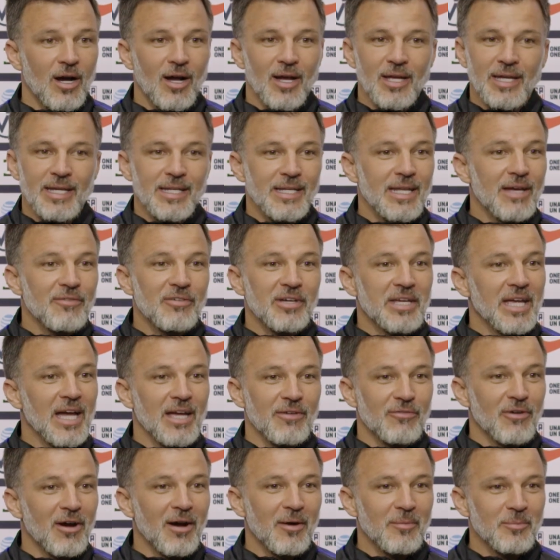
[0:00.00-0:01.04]
he never
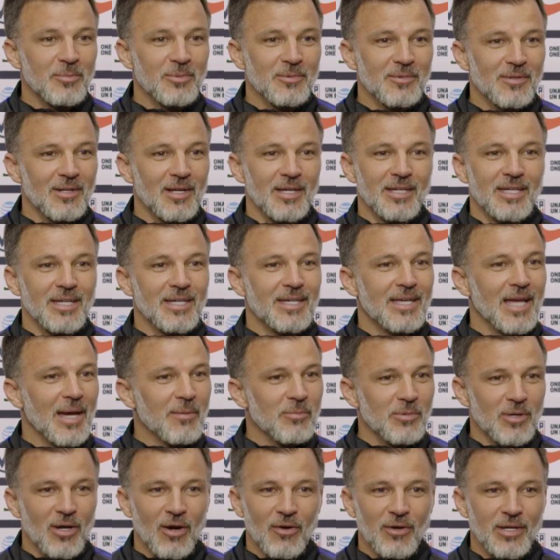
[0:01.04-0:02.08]
gave up like he
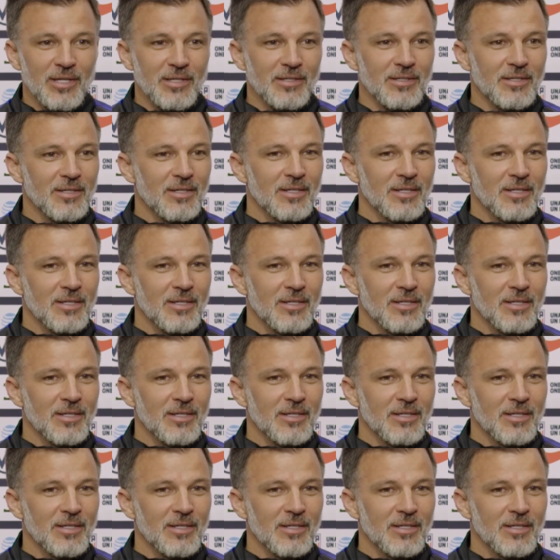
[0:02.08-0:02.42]
kept going